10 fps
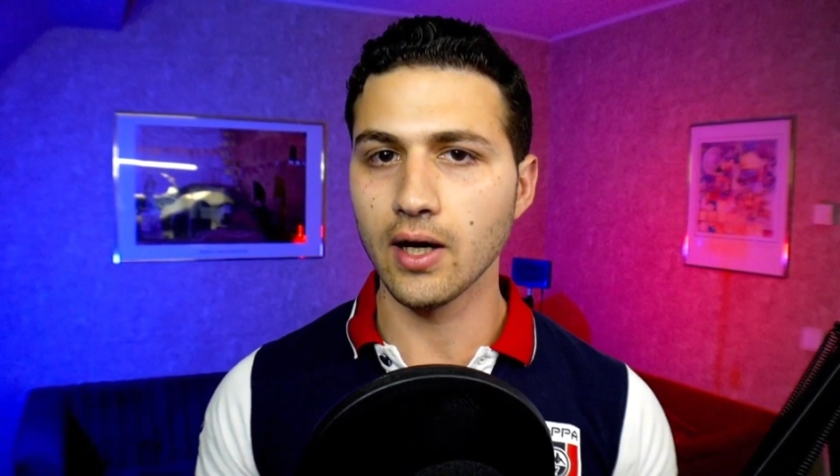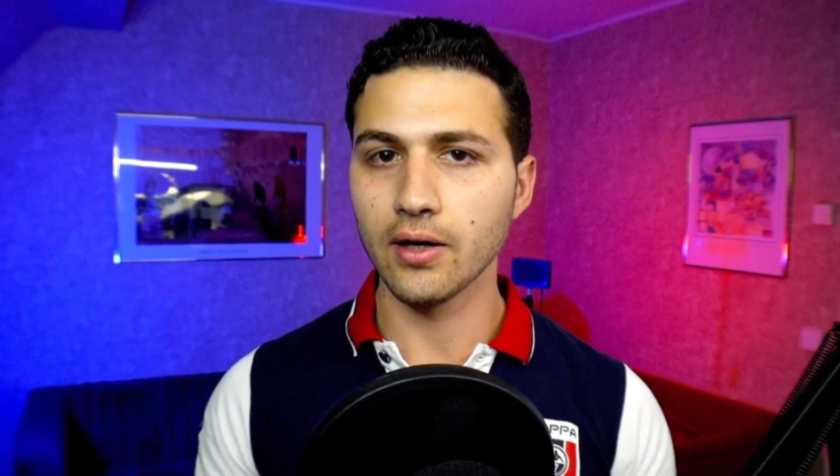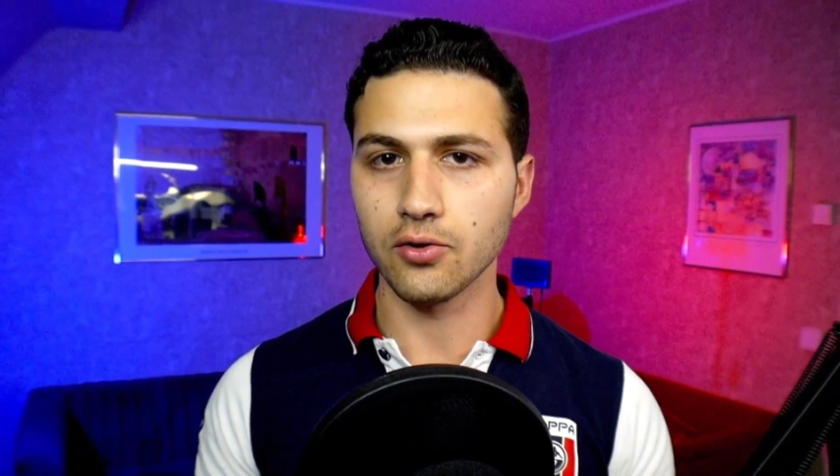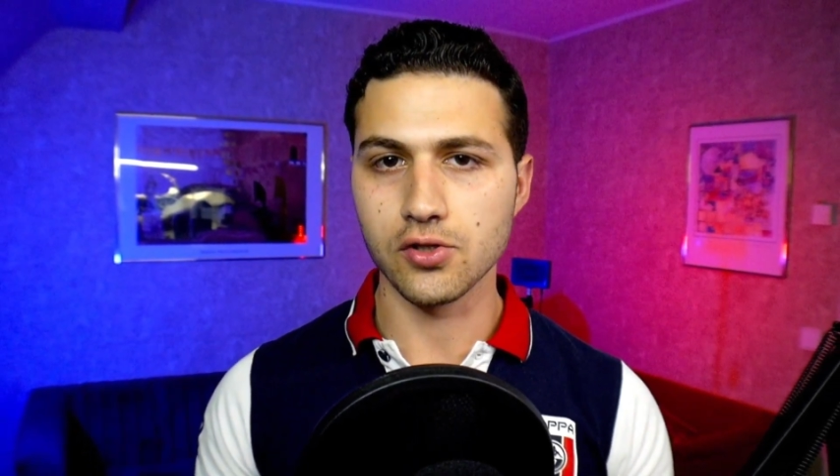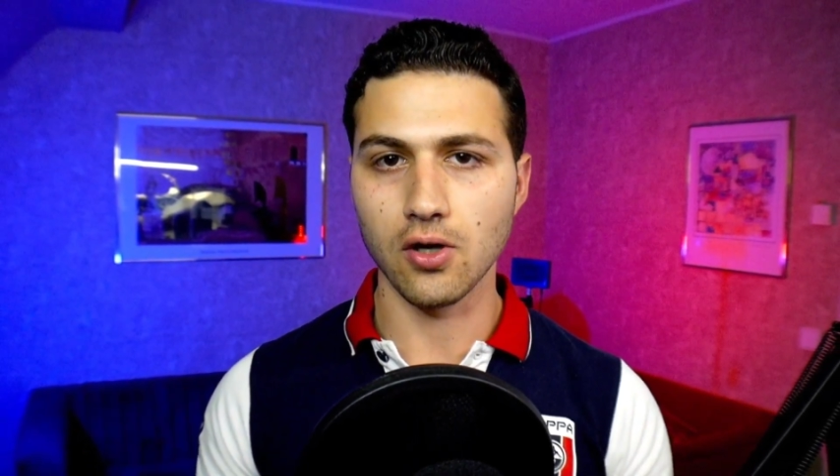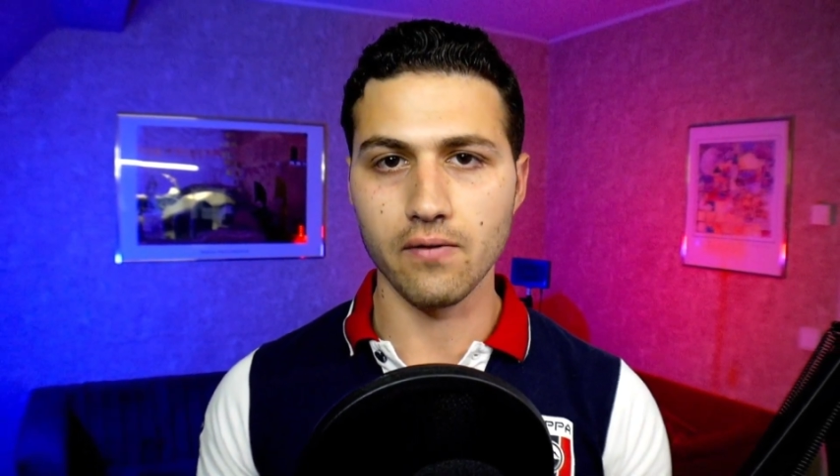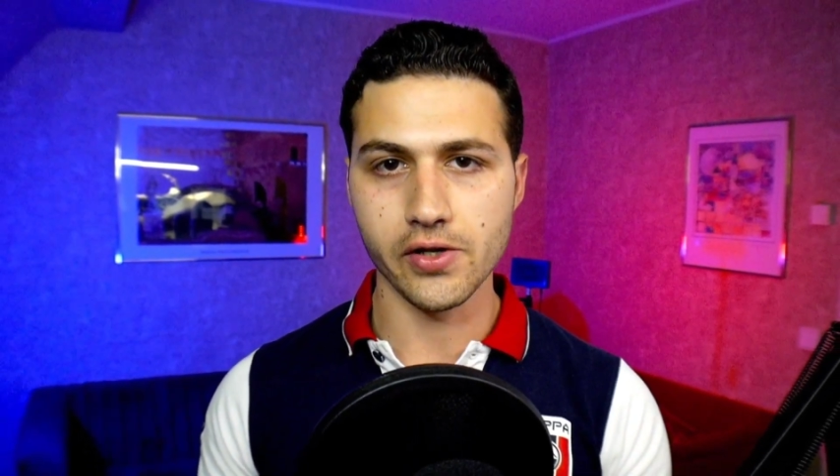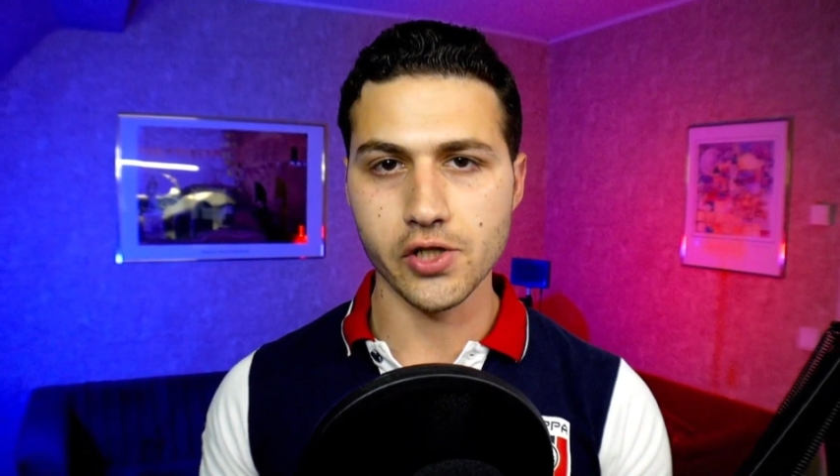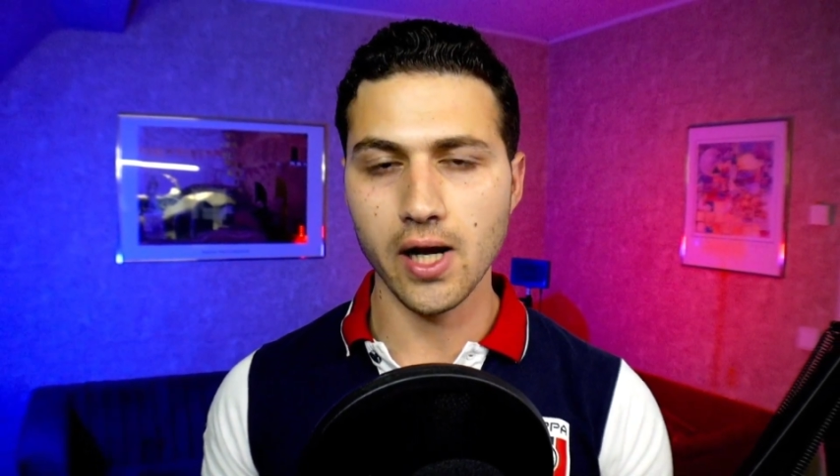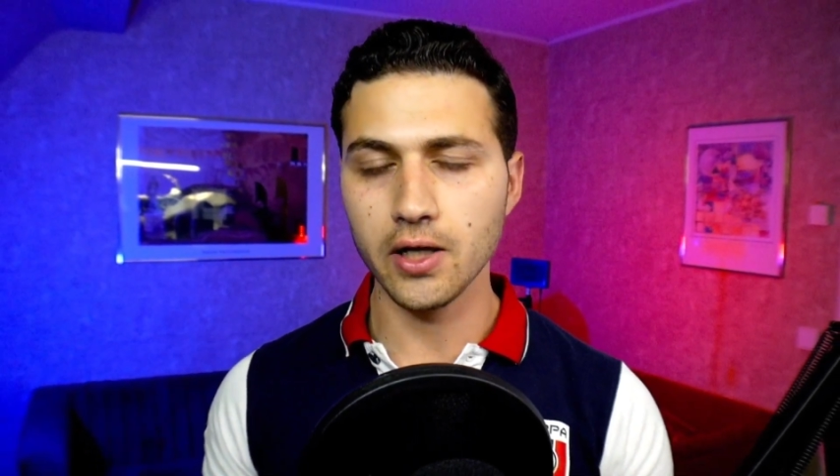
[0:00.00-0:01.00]
to solve this
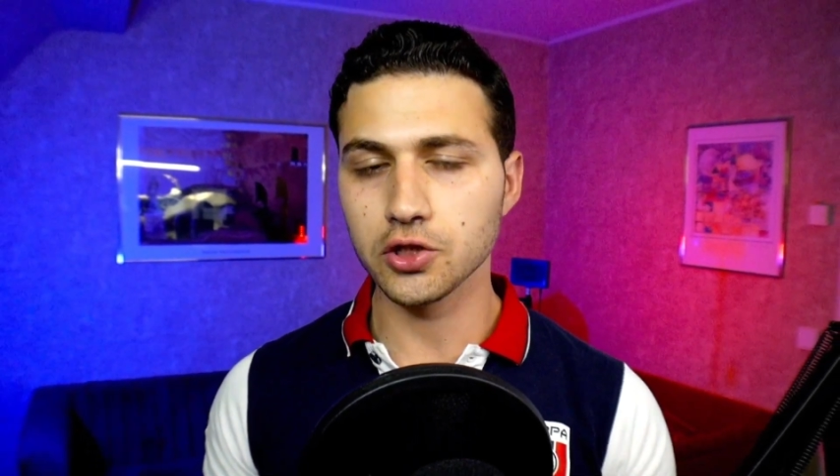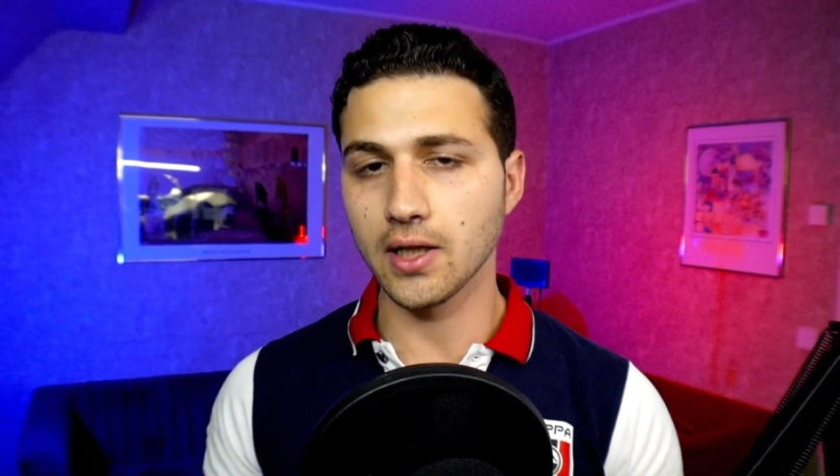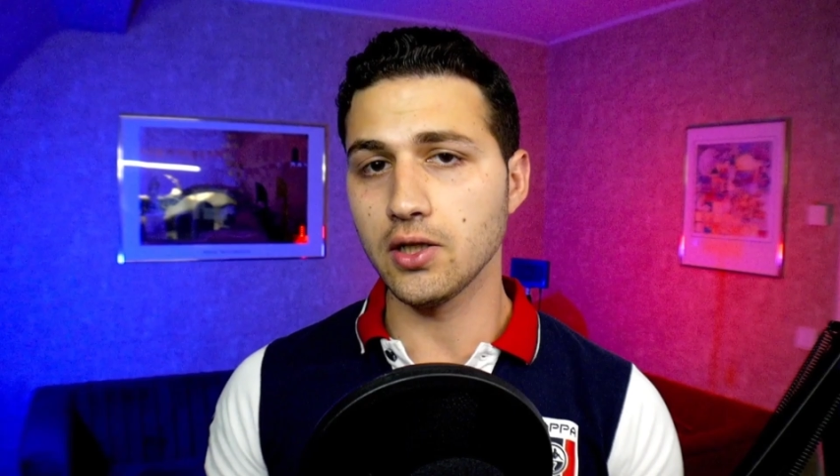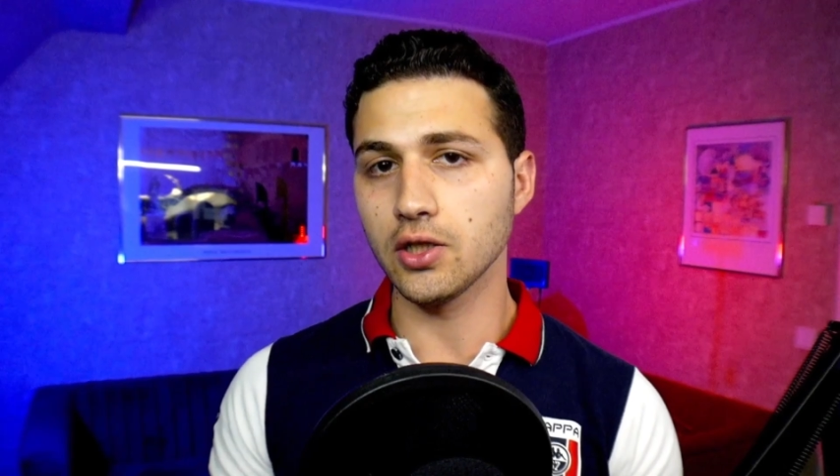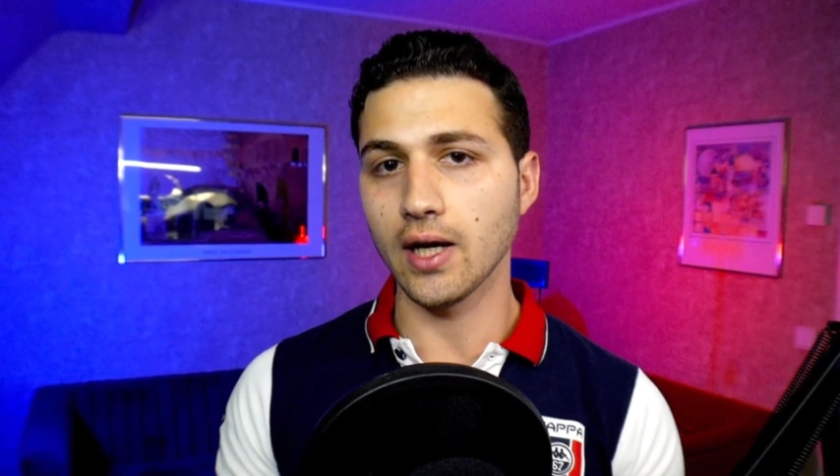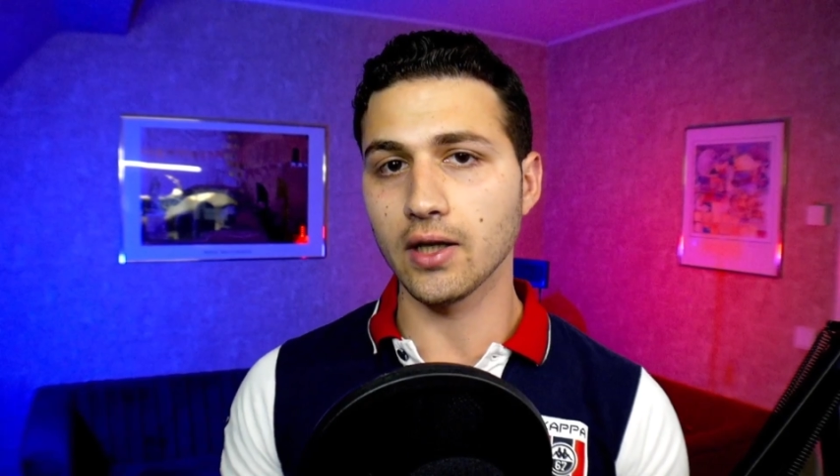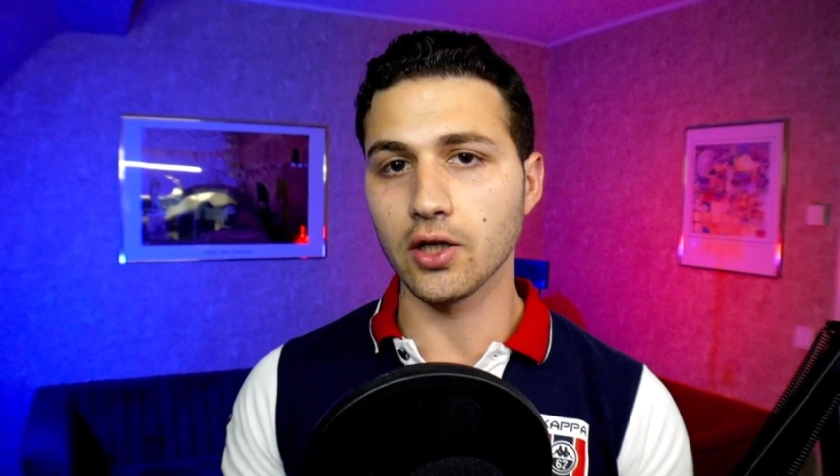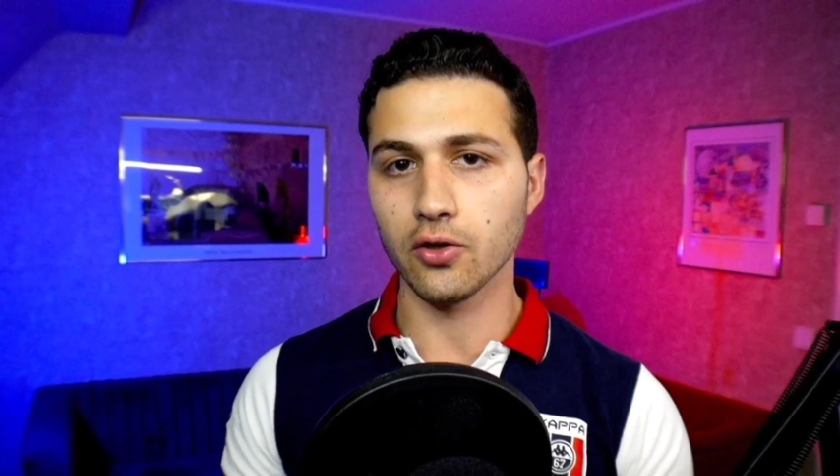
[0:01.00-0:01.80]
challenge, then you can go